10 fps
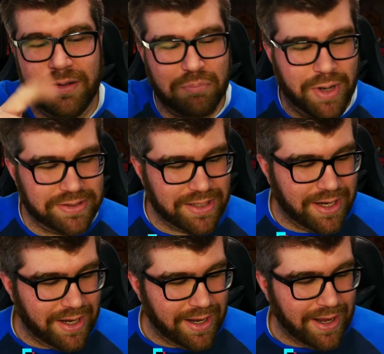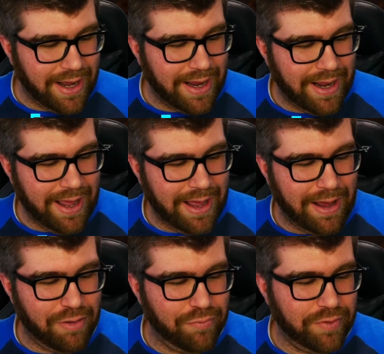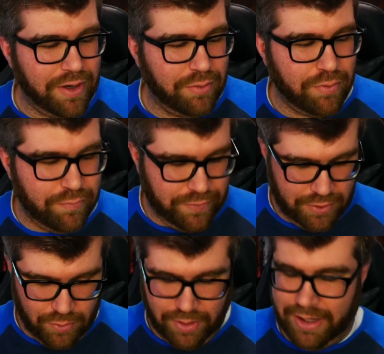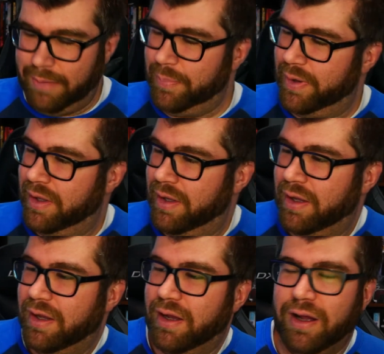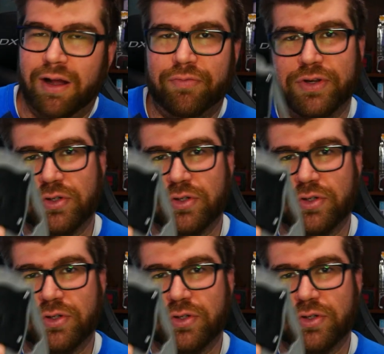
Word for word: But I have a review up of the